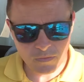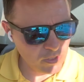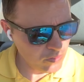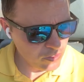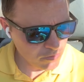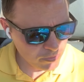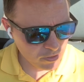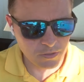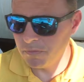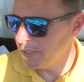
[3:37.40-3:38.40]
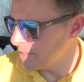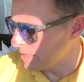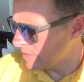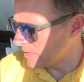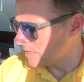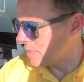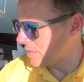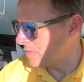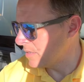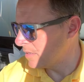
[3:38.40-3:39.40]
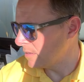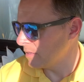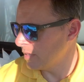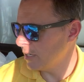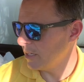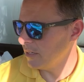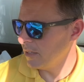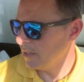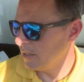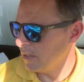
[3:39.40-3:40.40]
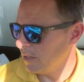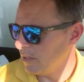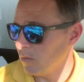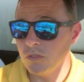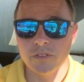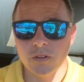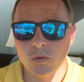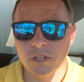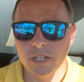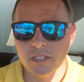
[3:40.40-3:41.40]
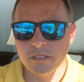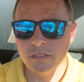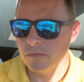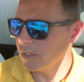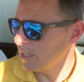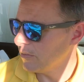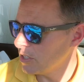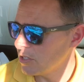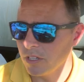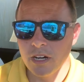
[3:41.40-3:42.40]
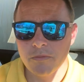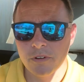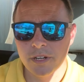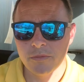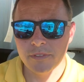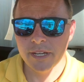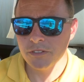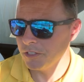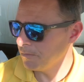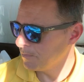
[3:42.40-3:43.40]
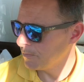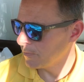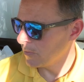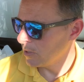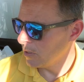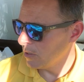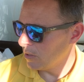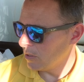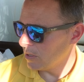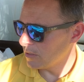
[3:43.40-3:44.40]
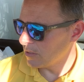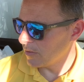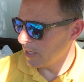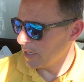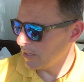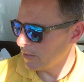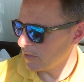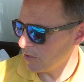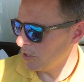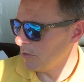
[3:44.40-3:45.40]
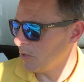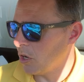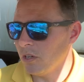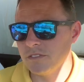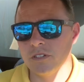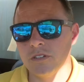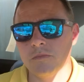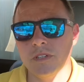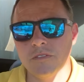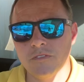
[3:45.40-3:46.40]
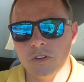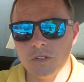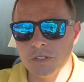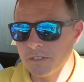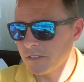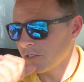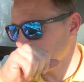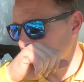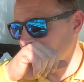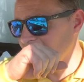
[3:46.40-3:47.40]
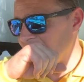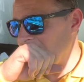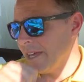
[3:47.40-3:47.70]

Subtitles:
you can build a business that one's very organized, can eventually operate without you. And so that is good, but also being focused and streamlined